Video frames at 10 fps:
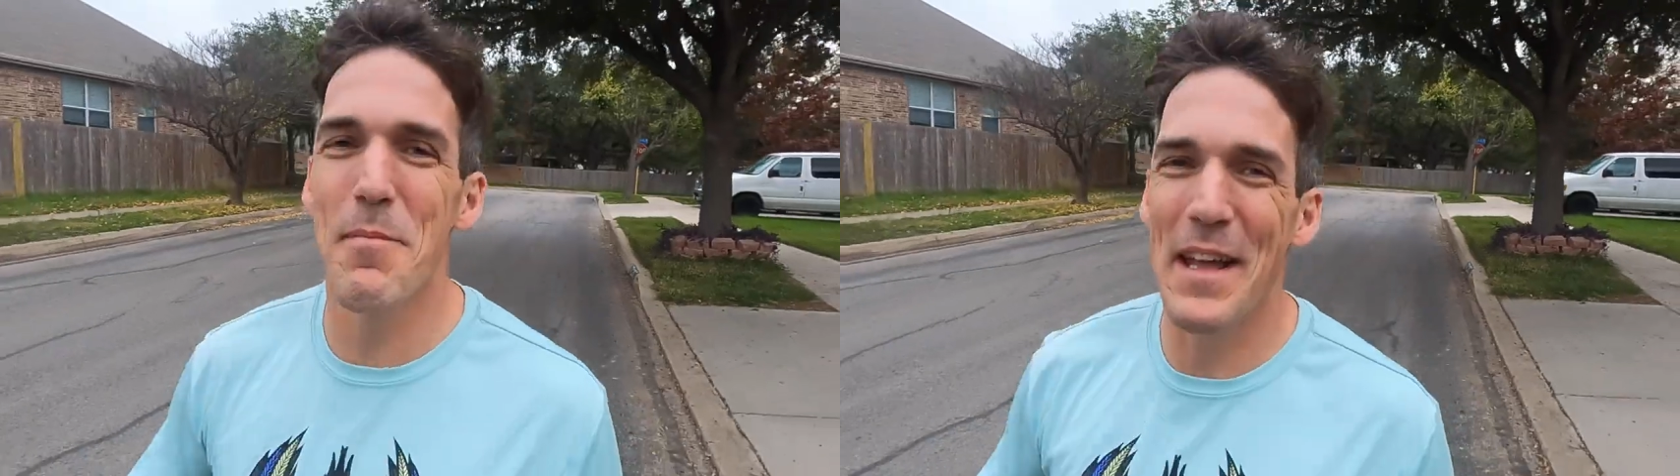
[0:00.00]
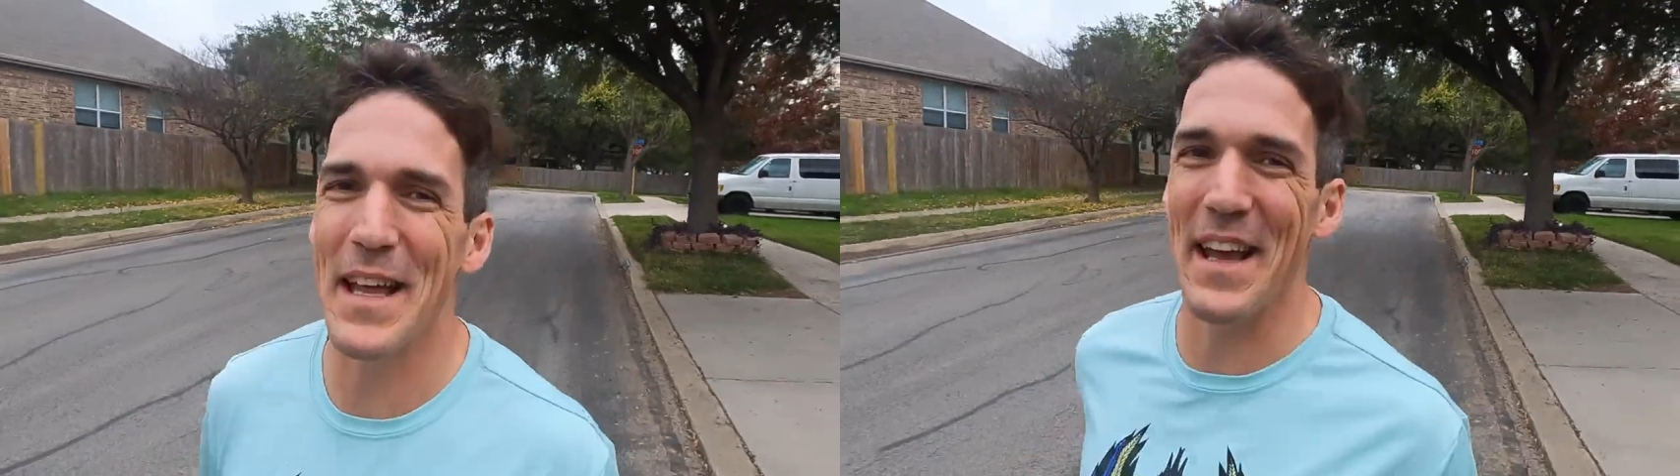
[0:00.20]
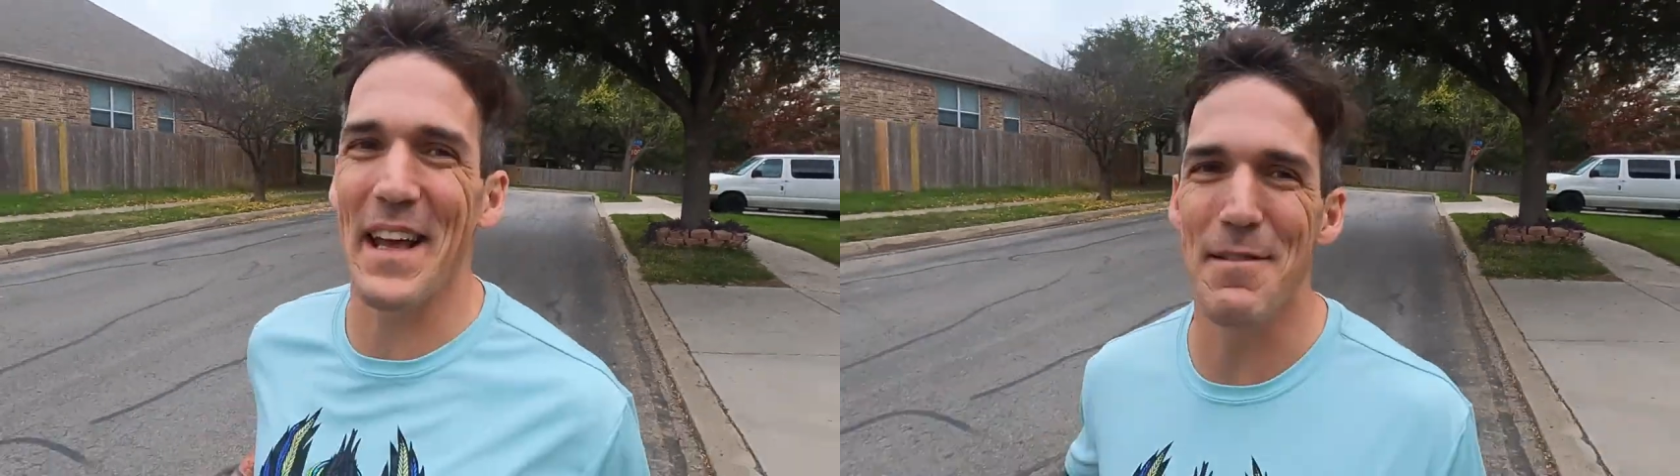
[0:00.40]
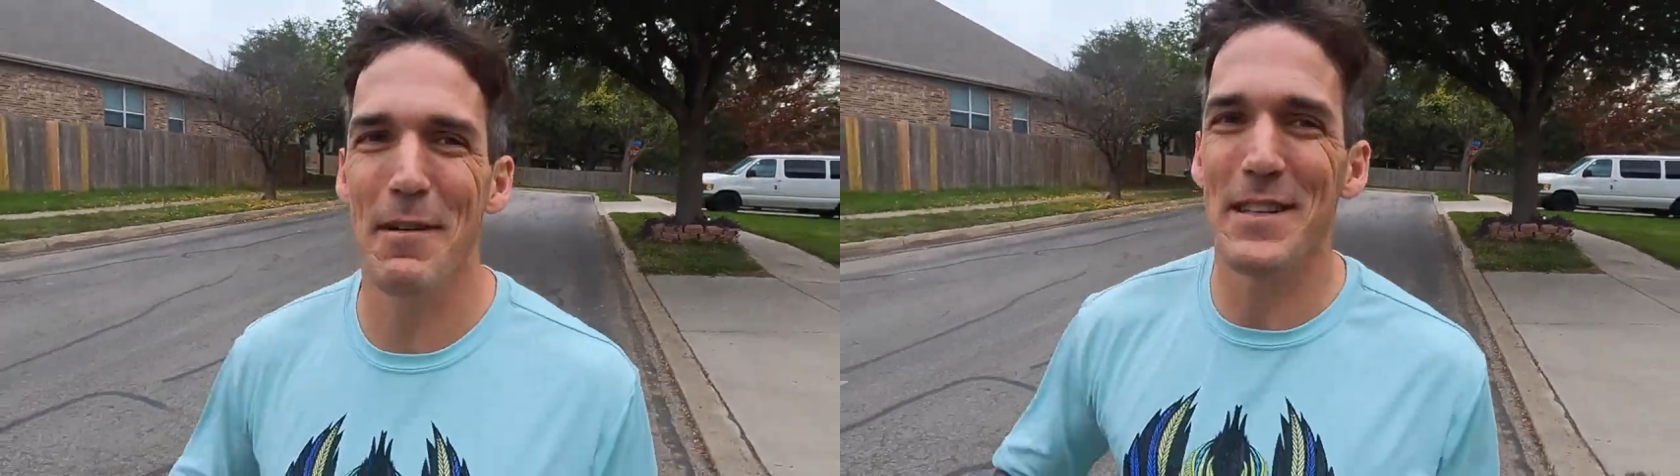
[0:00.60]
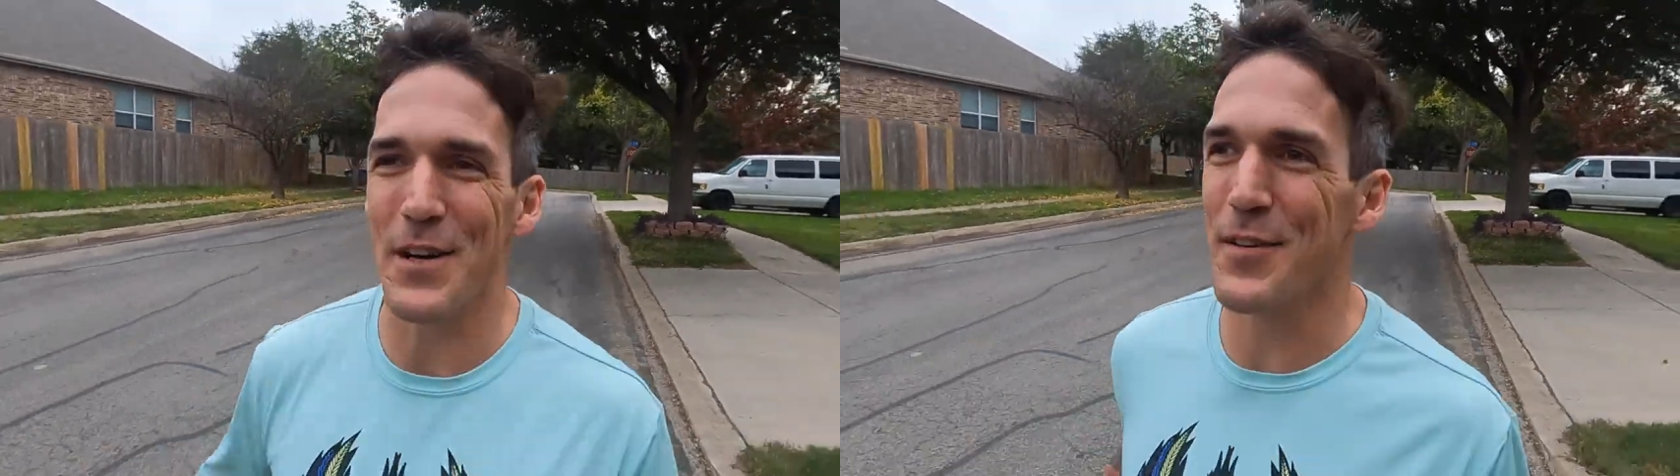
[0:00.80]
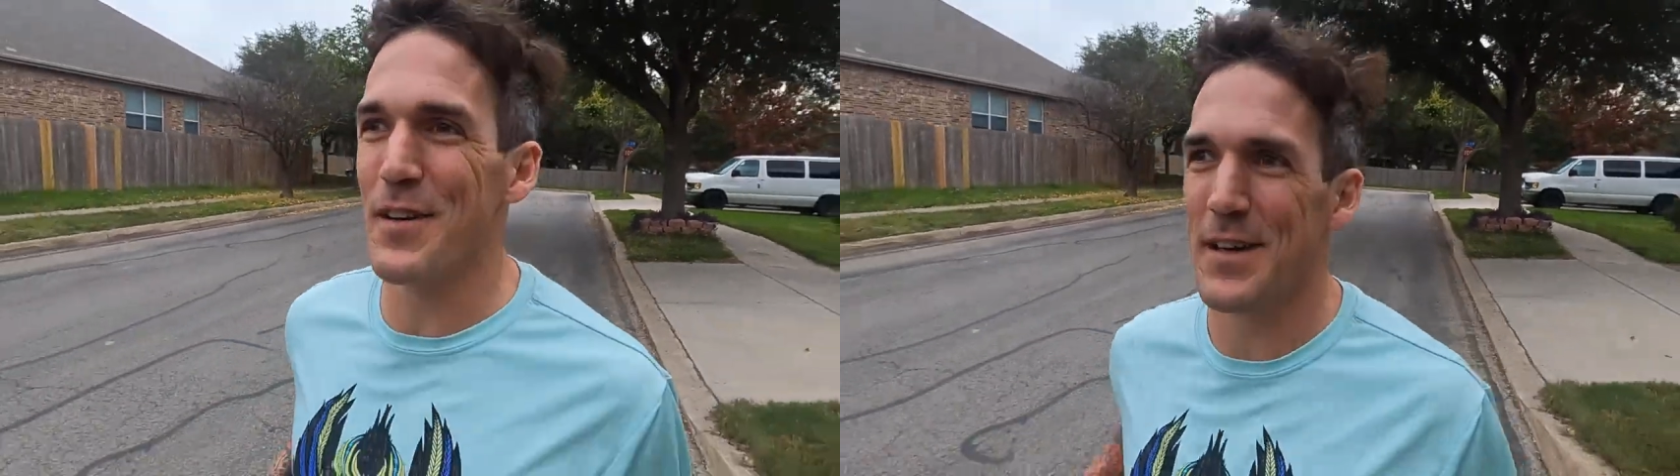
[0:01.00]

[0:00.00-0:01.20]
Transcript: be getting ahead of myself.